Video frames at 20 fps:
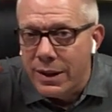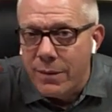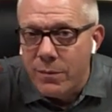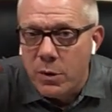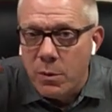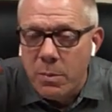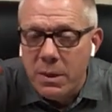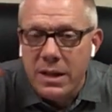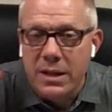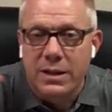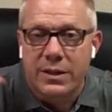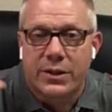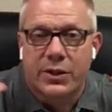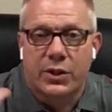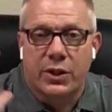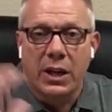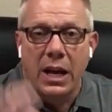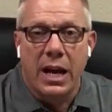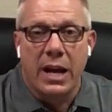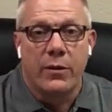them to be
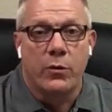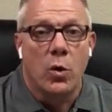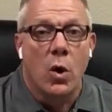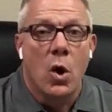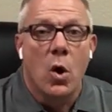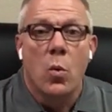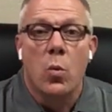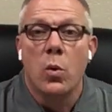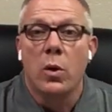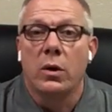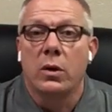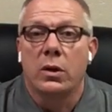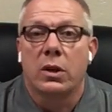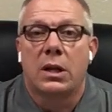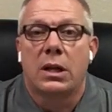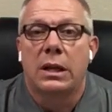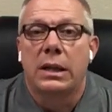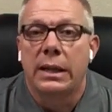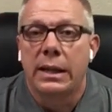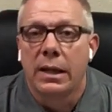enslaved? Well,
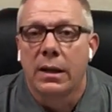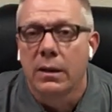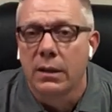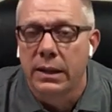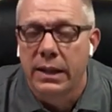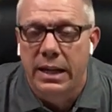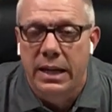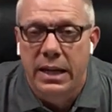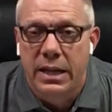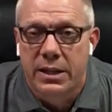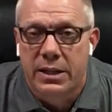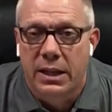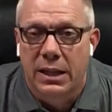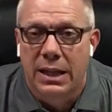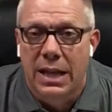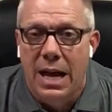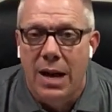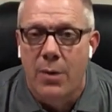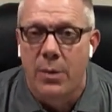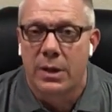clearly he's
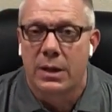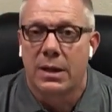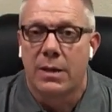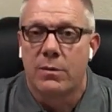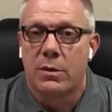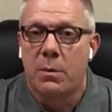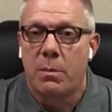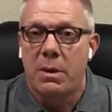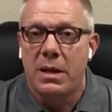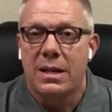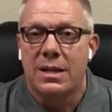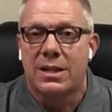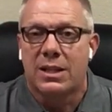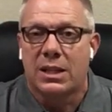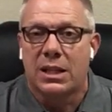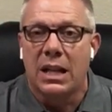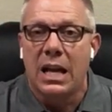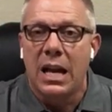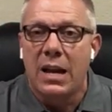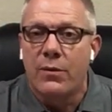allowing them to be
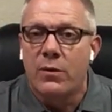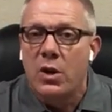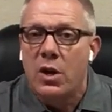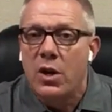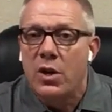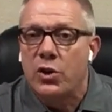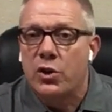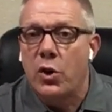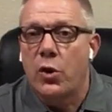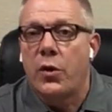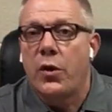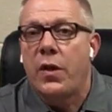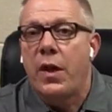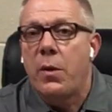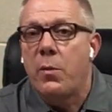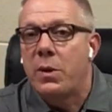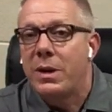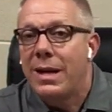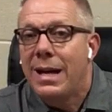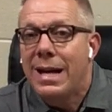enslaved so that they
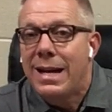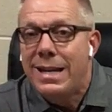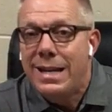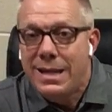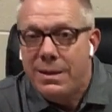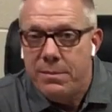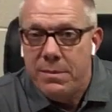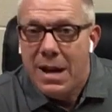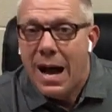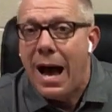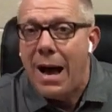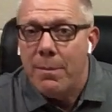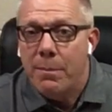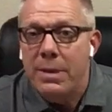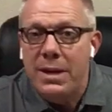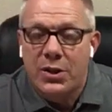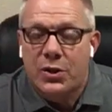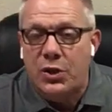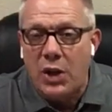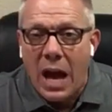would not
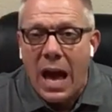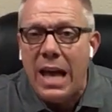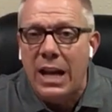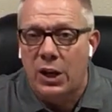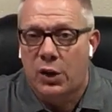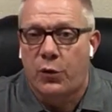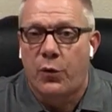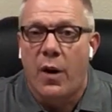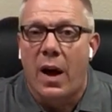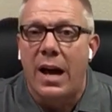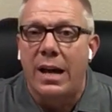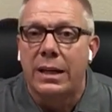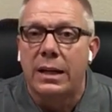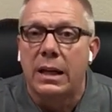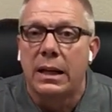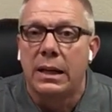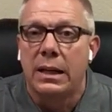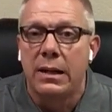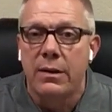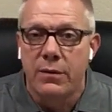be satisfied to
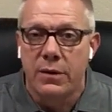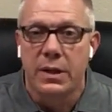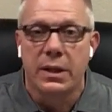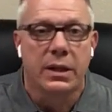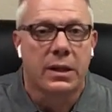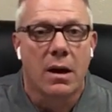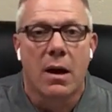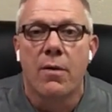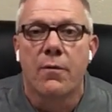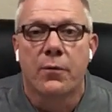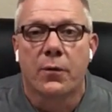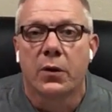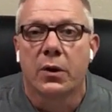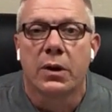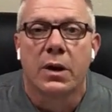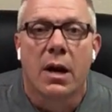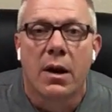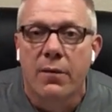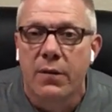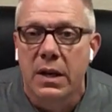live in the comfort
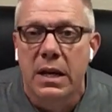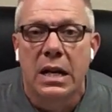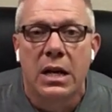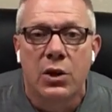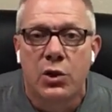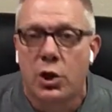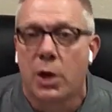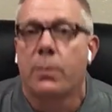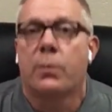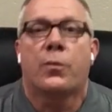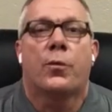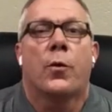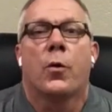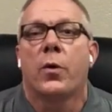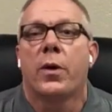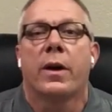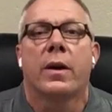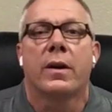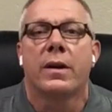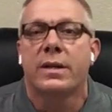of Egypt for
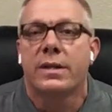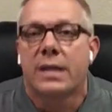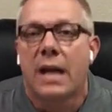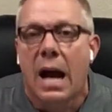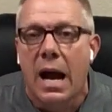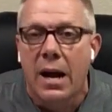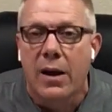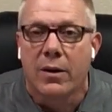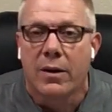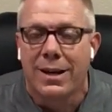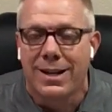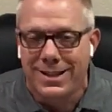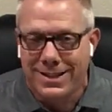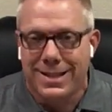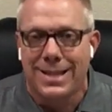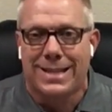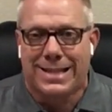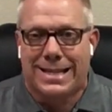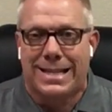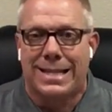their entire
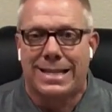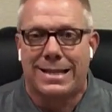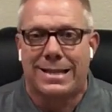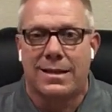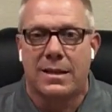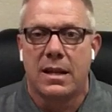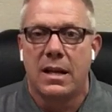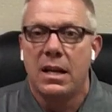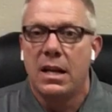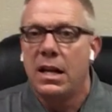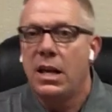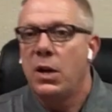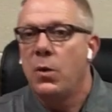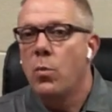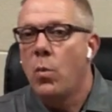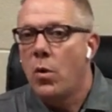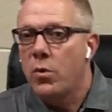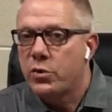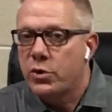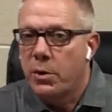existence. He
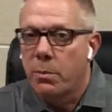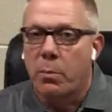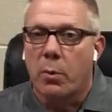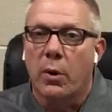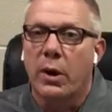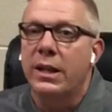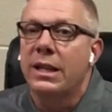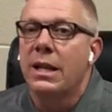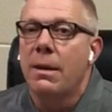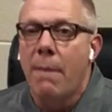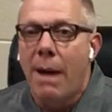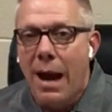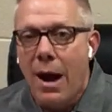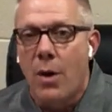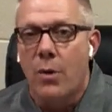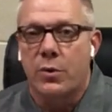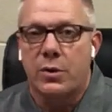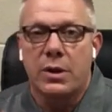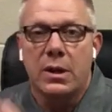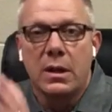wants to bring them
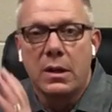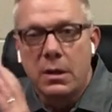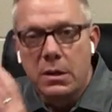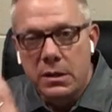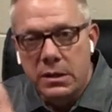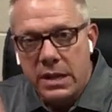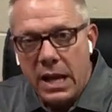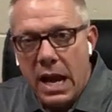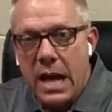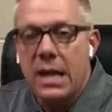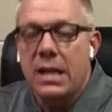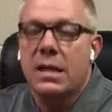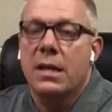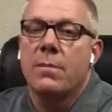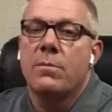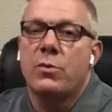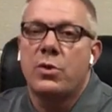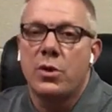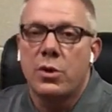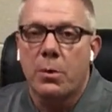out, take
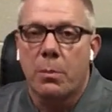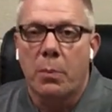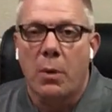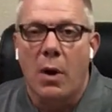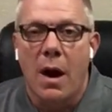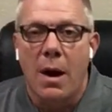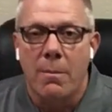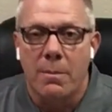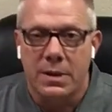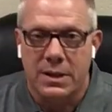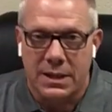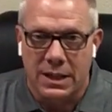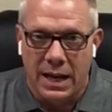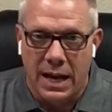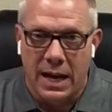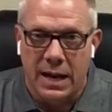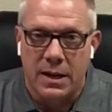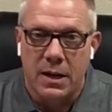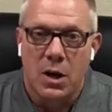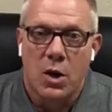them to the promised
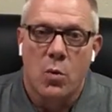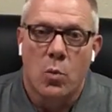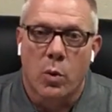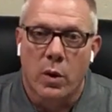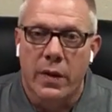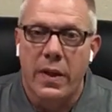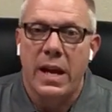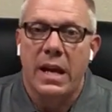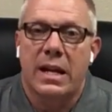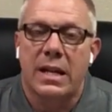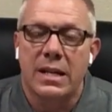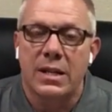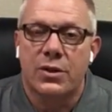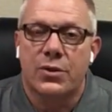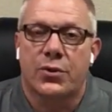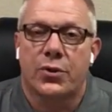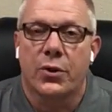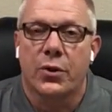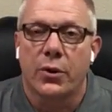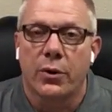land where they can
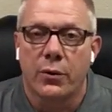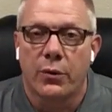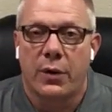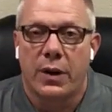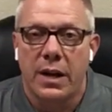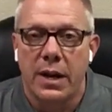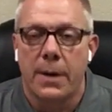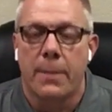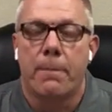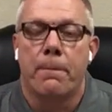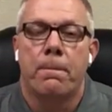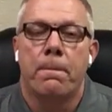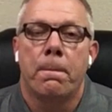serve him